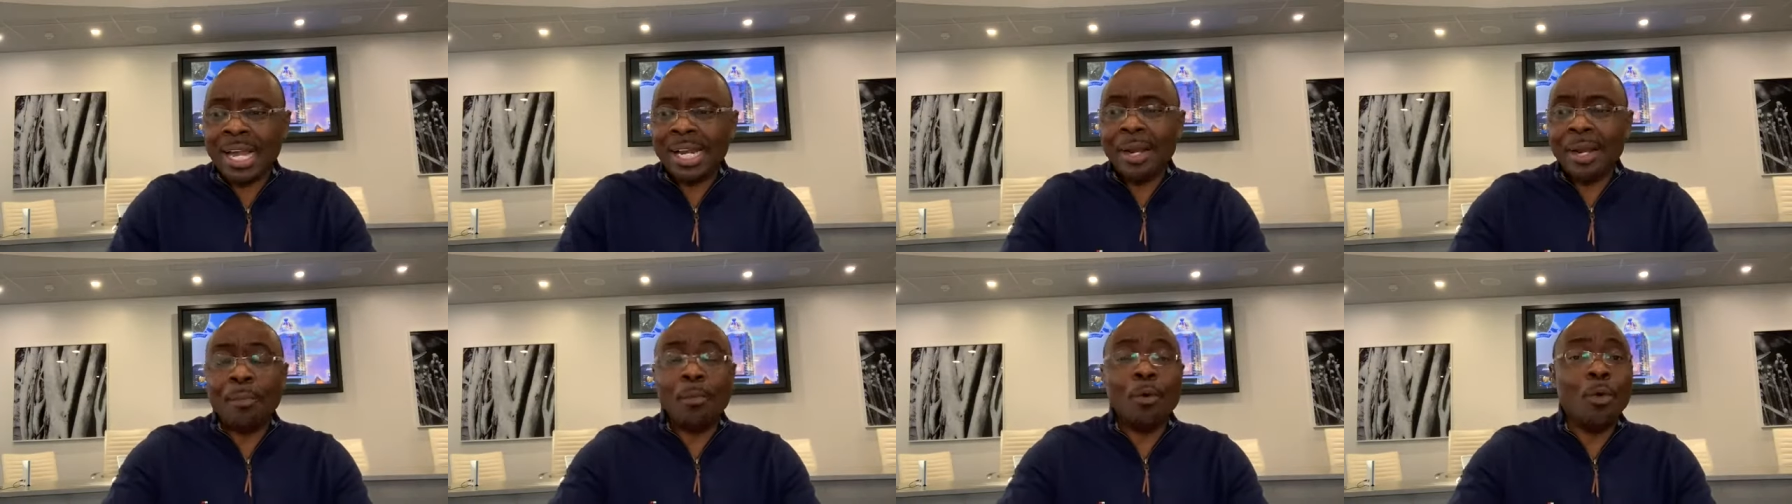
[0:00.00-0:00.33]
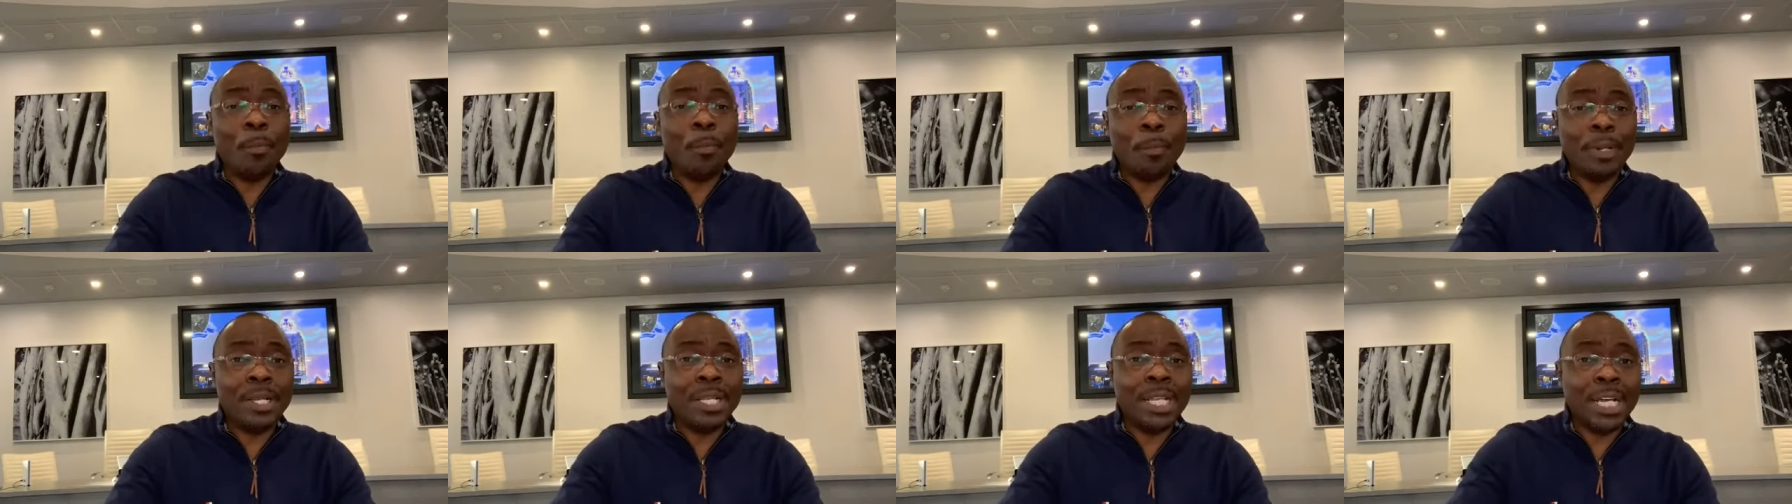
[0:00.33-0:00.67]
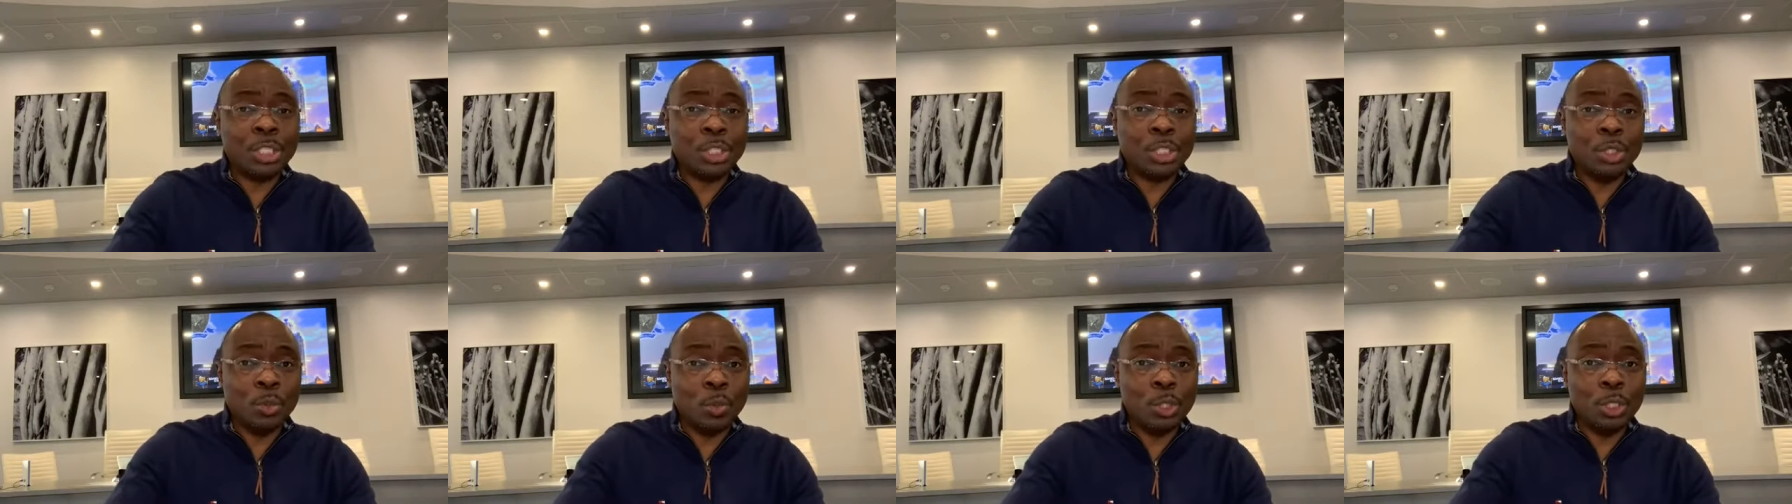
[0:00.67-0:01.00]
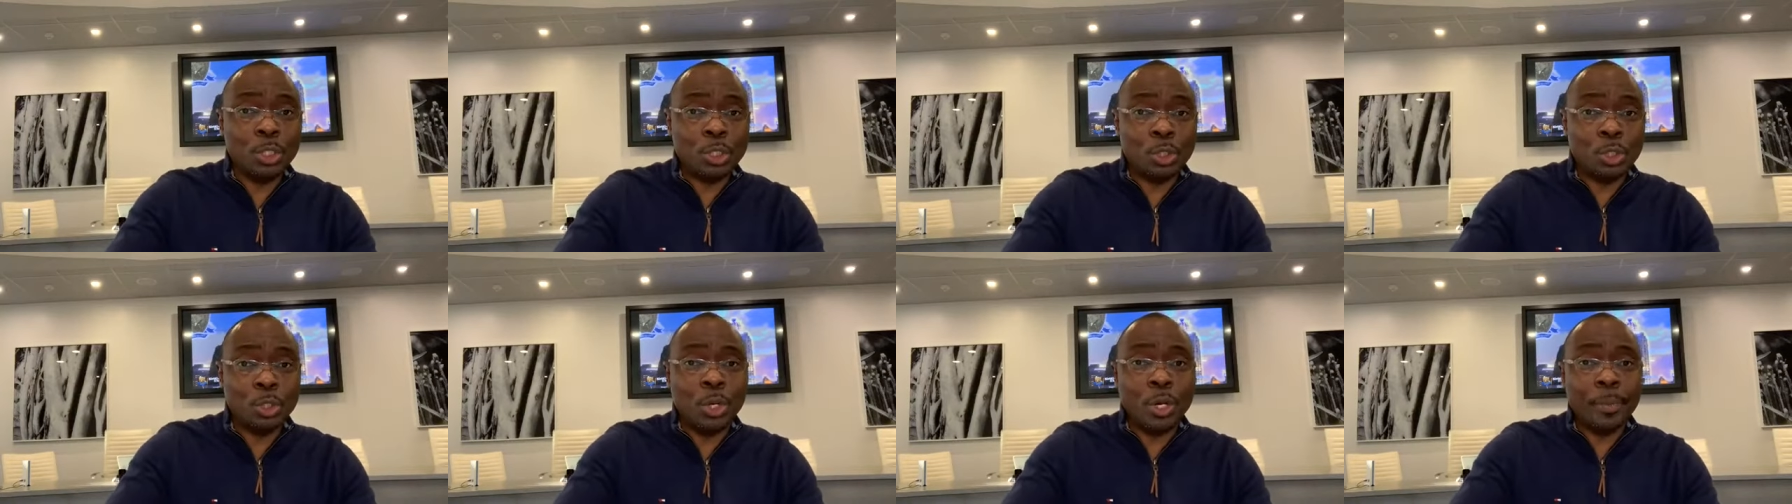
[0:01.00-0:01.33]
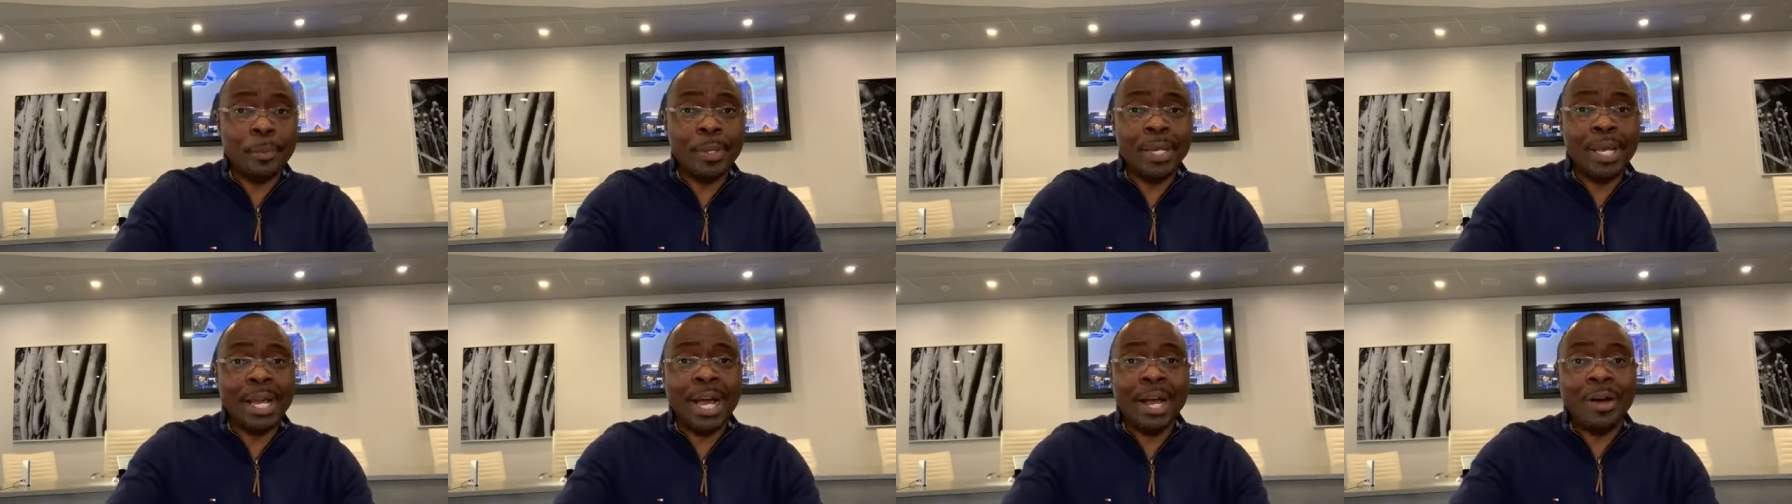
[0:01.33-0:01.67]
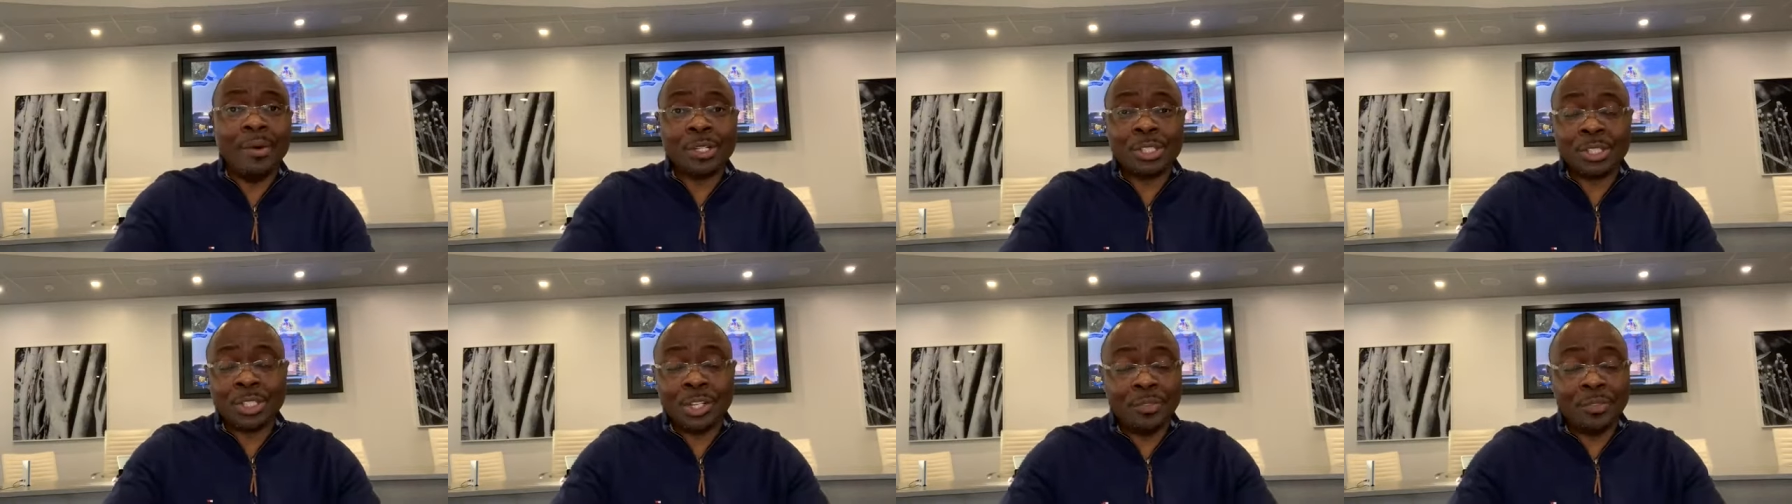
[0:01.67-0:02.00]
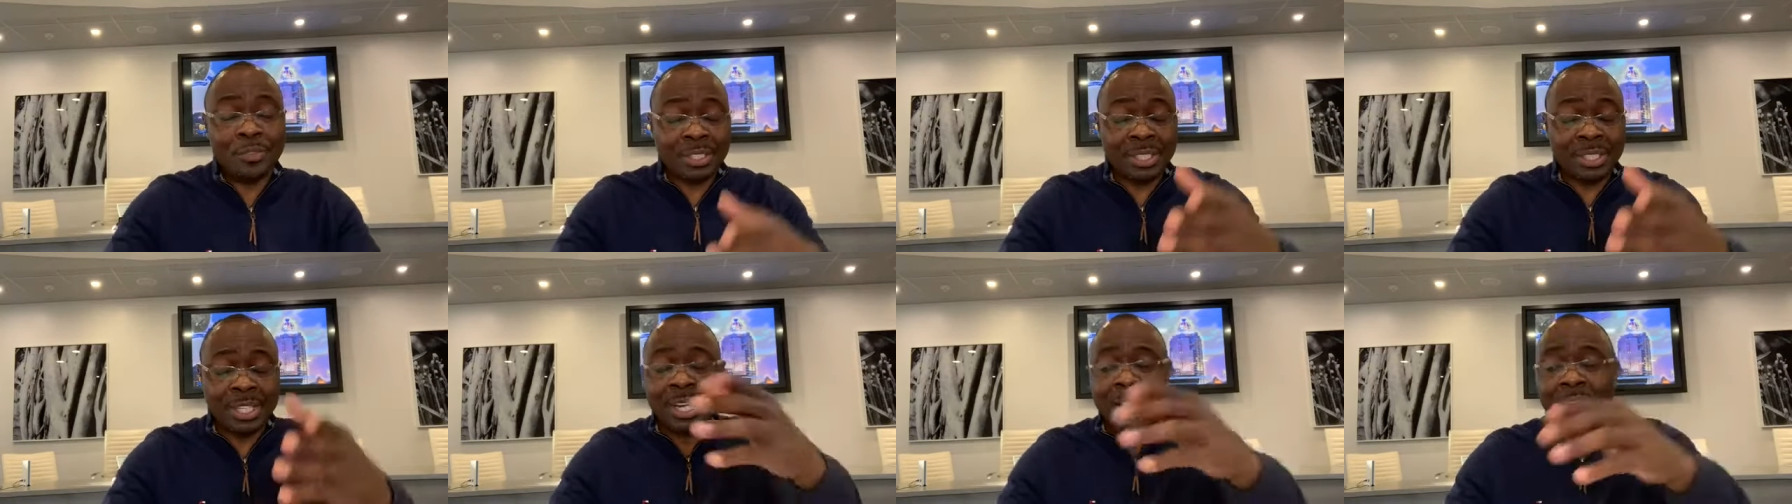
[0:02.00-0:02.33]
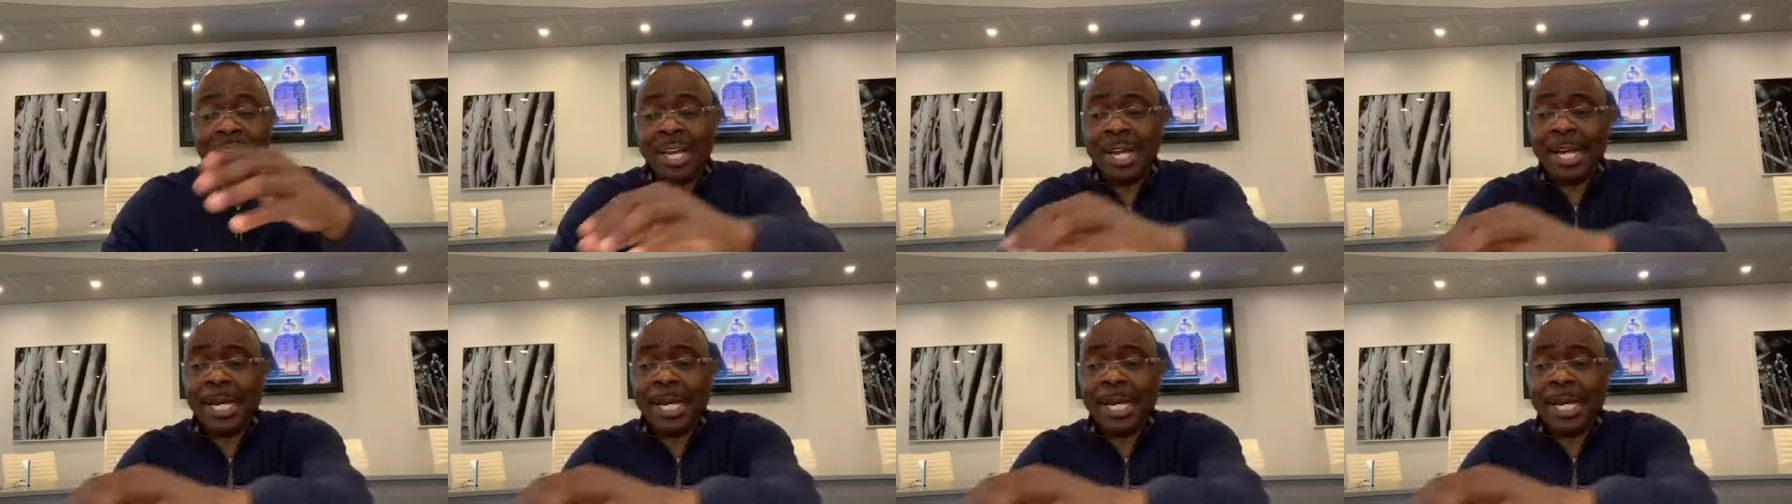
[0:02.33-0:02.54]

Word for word: And I'm hoping that you will join me. Our service,